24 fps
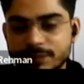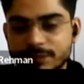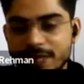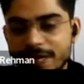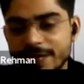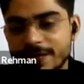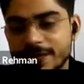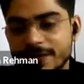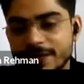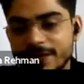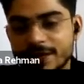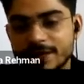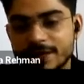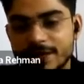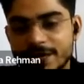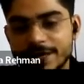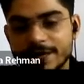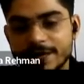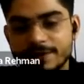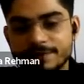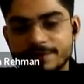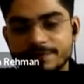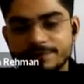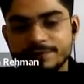I
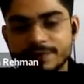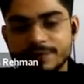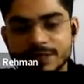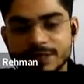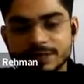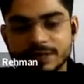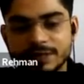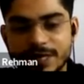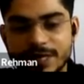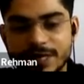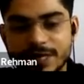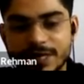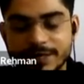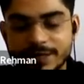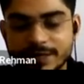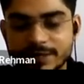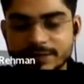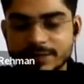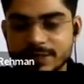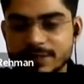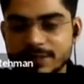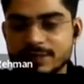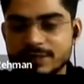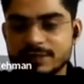can
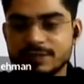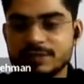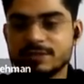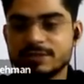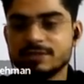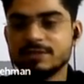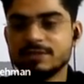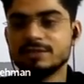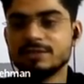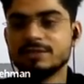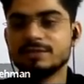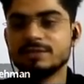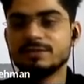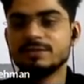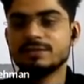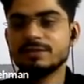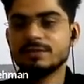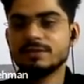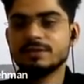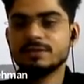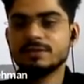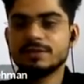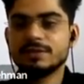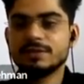just
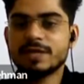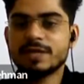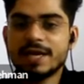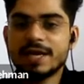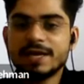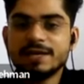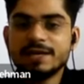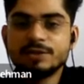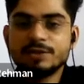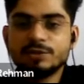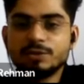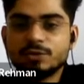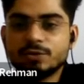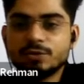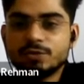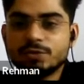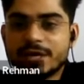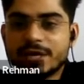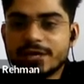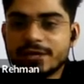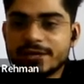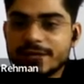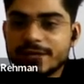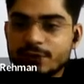tell you,
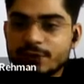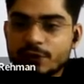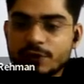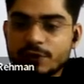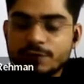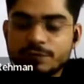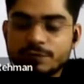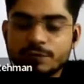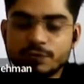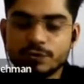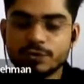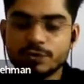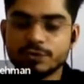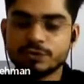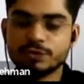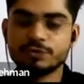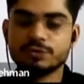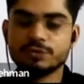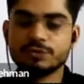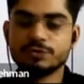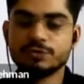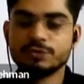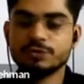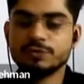I cannot force
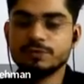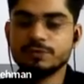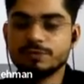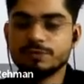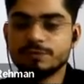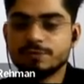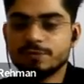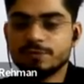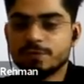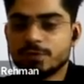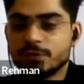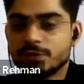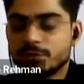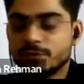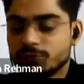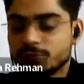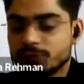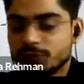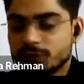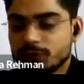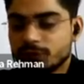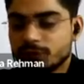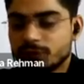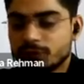you to follow.
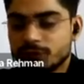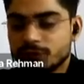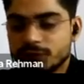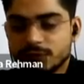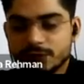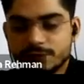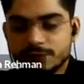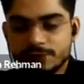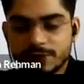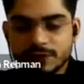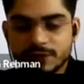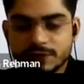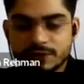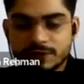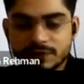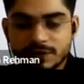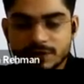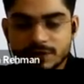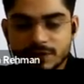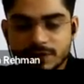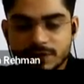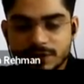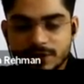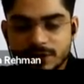Means
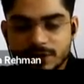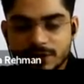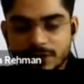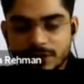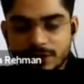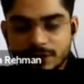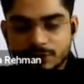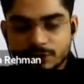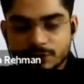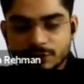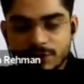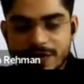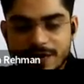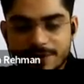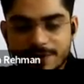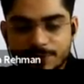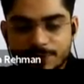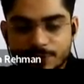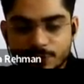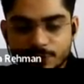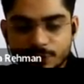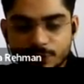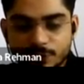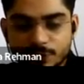you
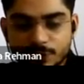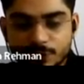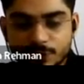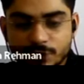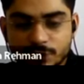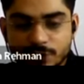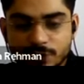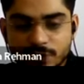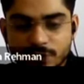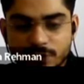have to